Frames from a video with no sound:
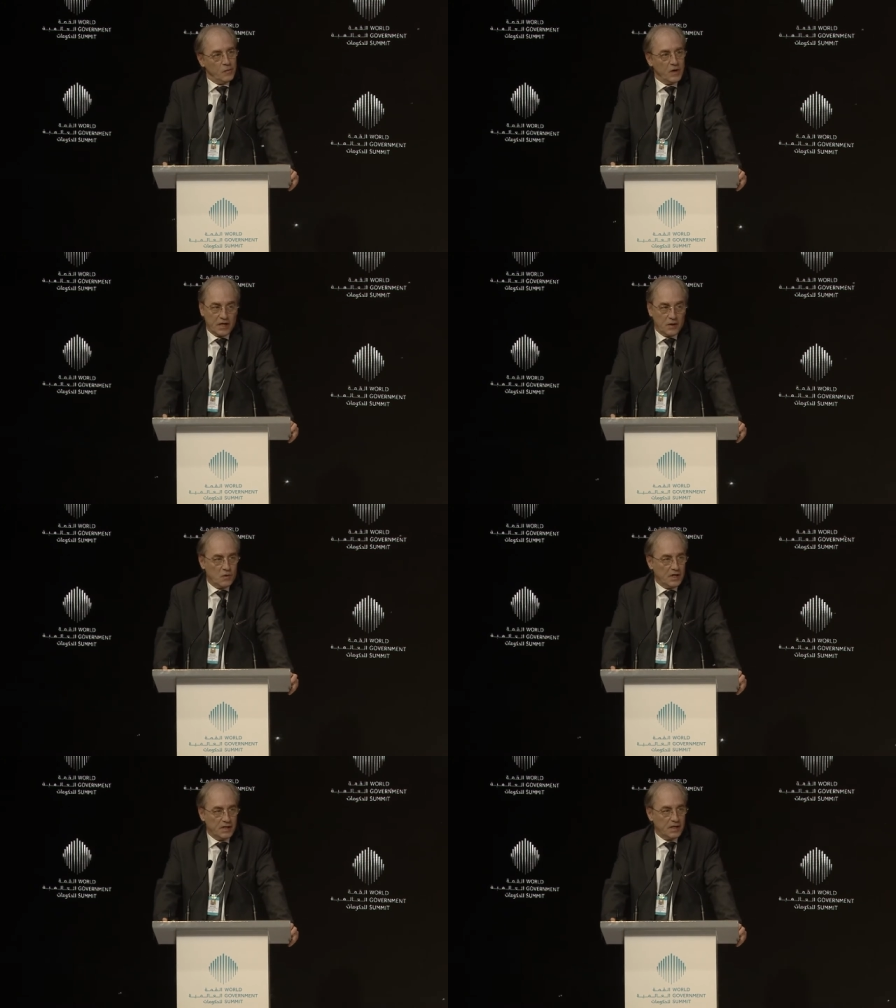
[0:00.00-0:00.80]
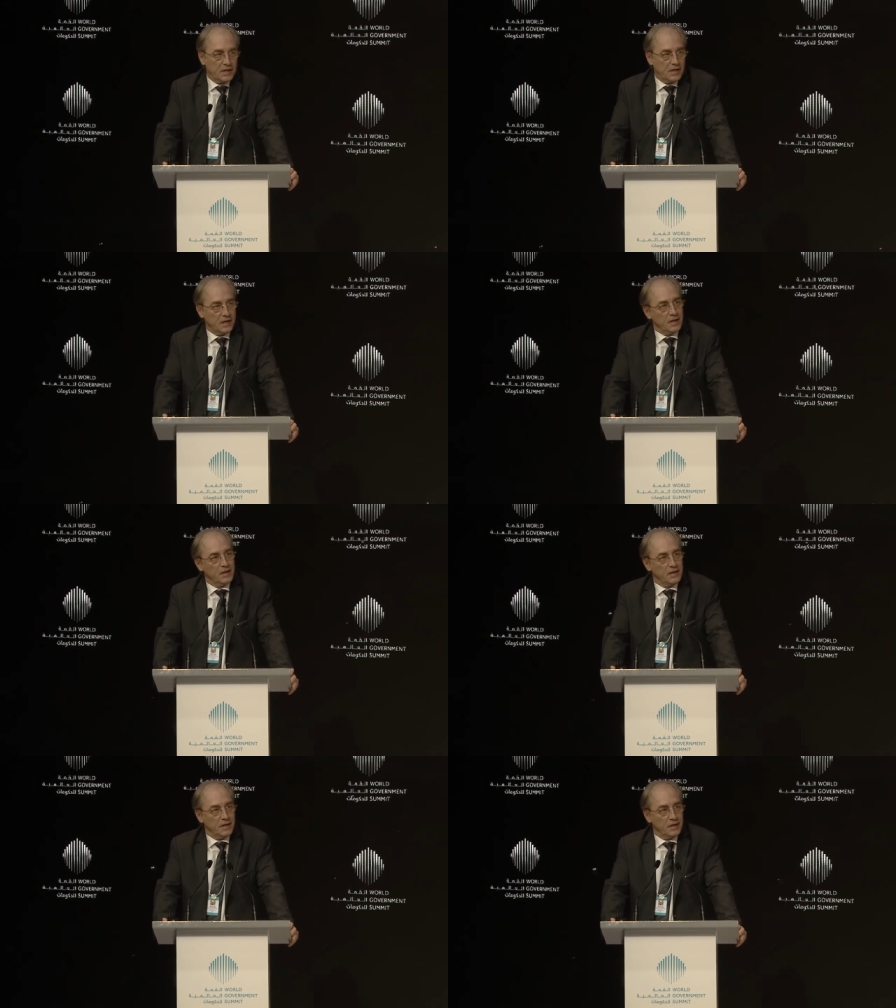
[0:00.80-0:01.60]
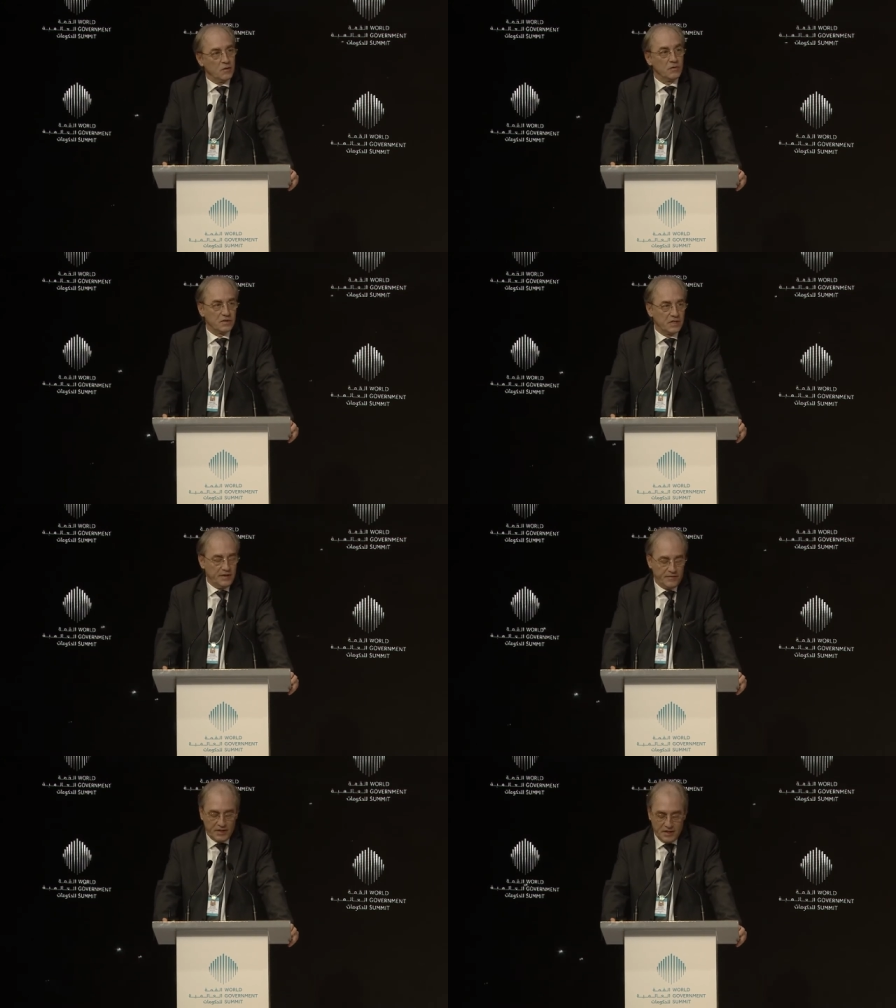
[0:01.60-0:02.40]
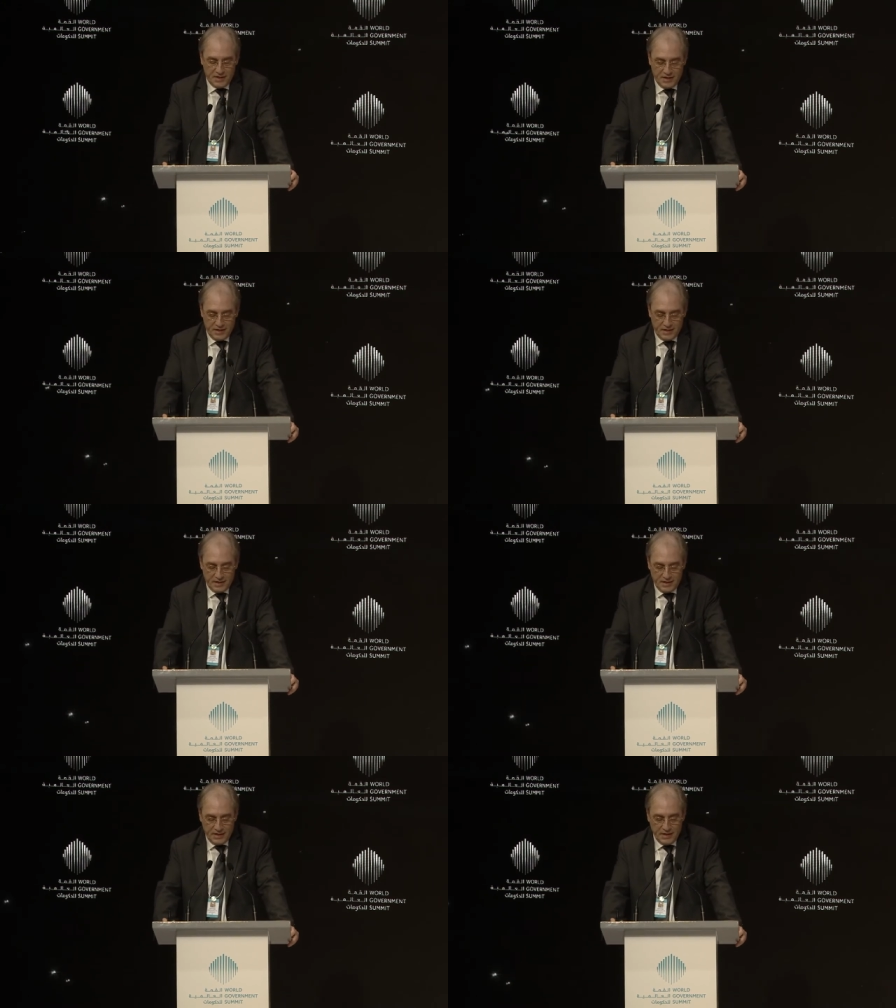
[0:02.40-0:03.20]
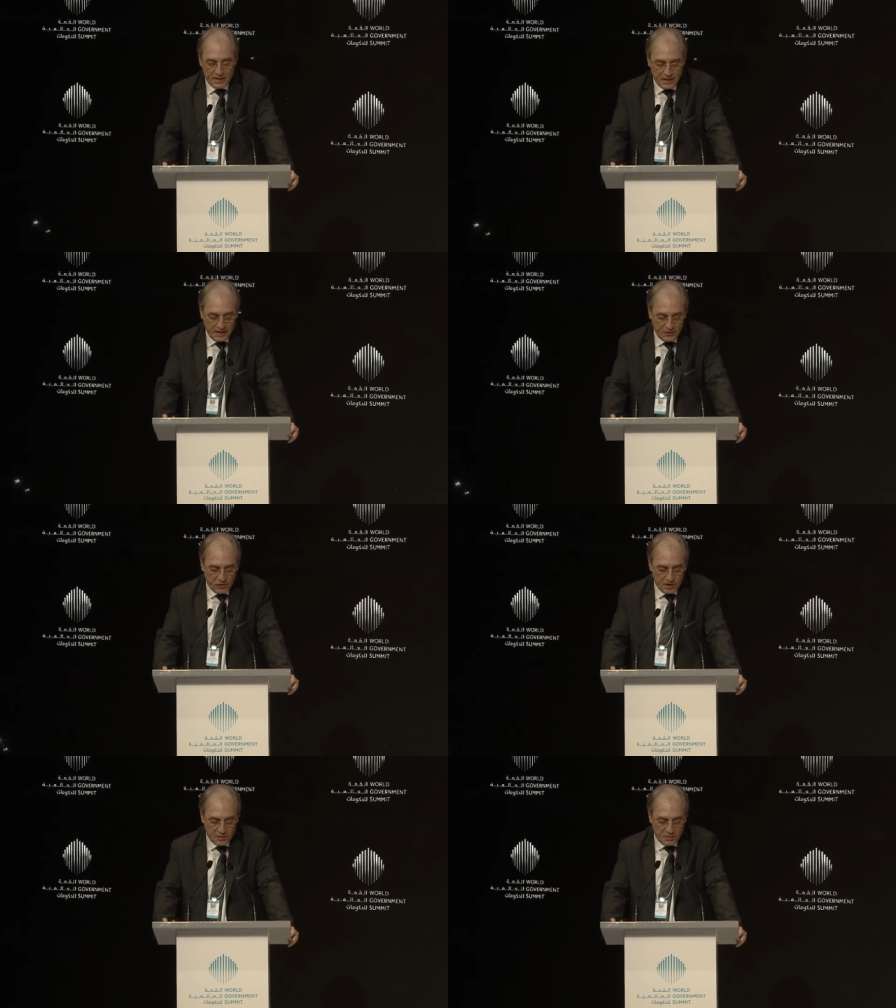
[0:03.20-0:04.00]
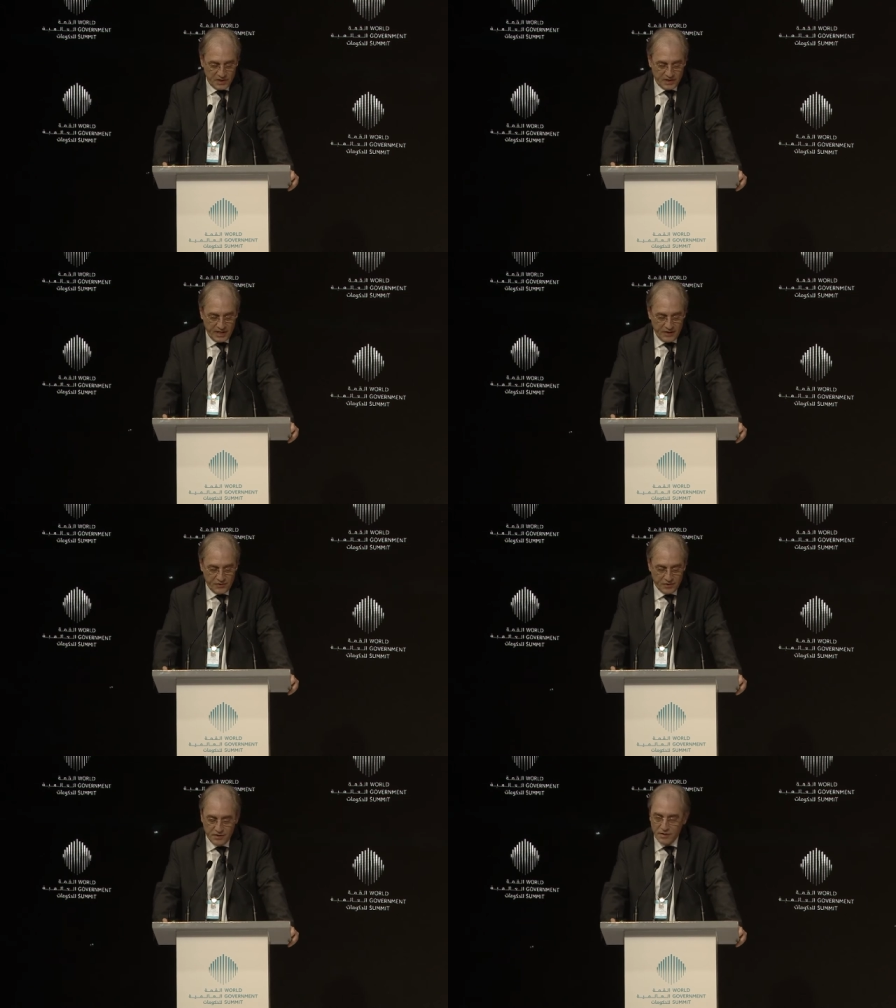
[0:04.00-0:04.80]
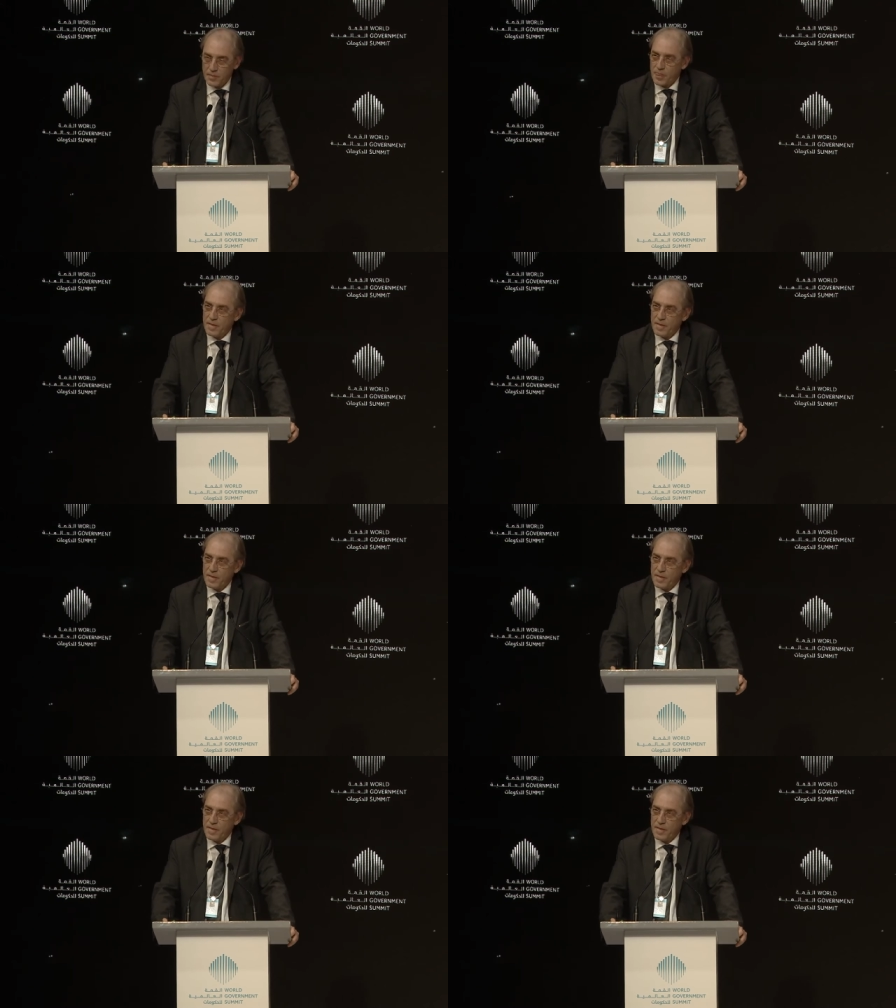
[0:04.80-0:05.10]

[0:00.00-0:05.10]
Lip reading: were the one that conceived the International Space Station.